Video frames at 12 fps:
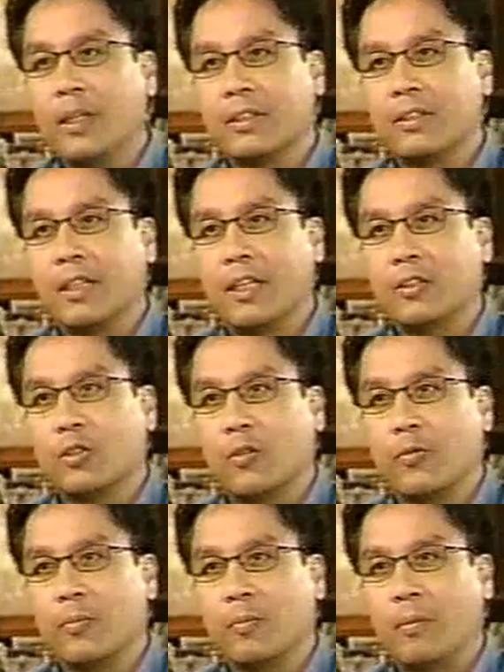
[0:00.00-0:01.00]
gave me
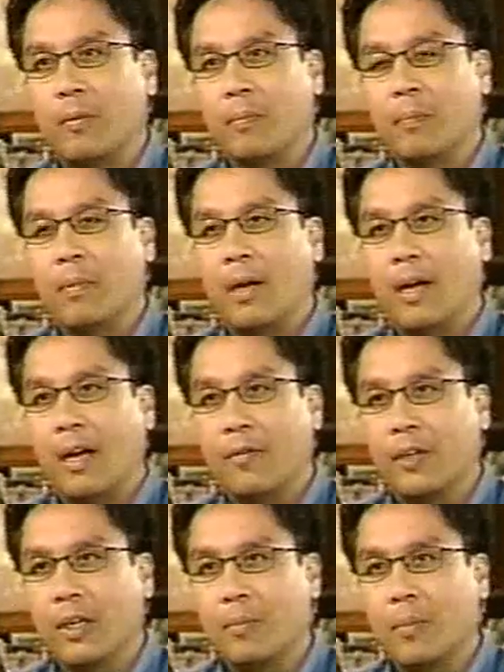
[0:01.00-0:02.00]
a sense of
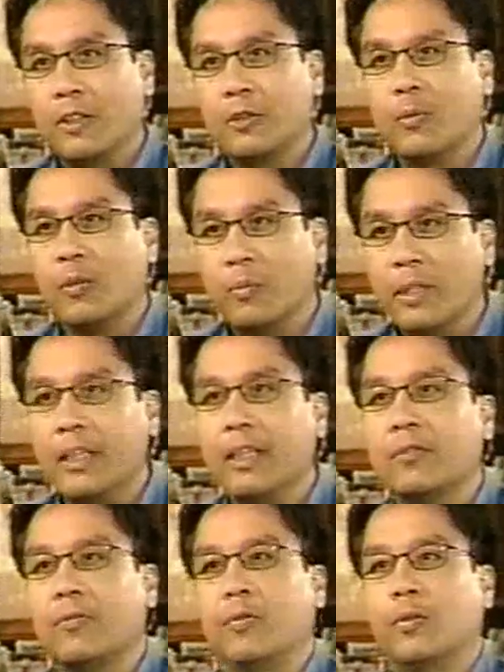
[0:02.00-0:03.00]
having a
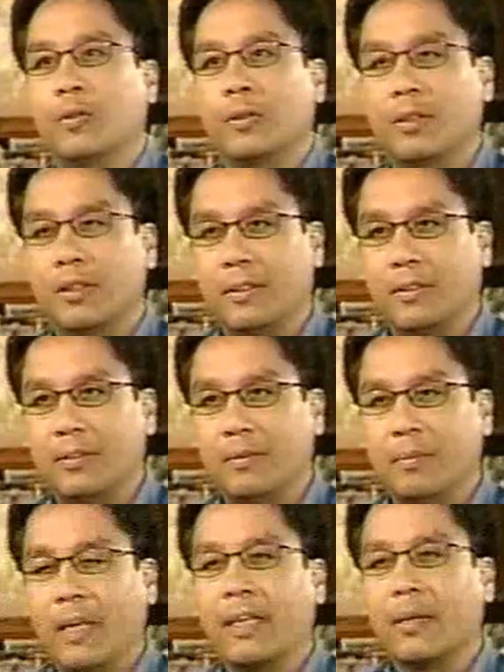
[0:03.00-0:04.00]
much more
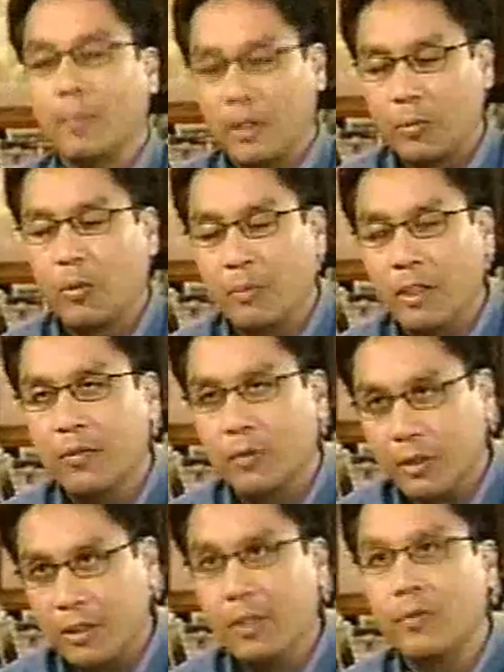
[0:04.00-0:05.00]
meaningful, making a
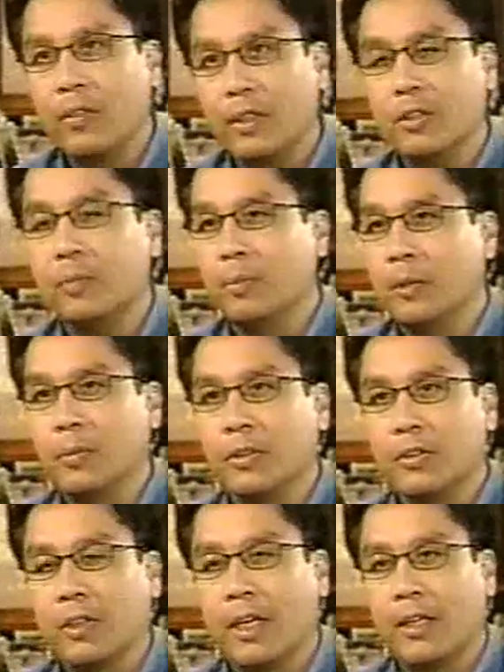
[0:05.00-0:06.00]
much more meaningful
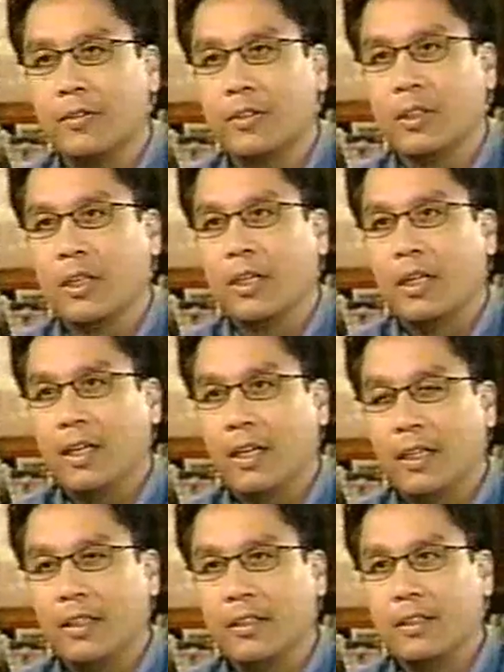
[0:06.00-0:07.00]
difference in people's lives.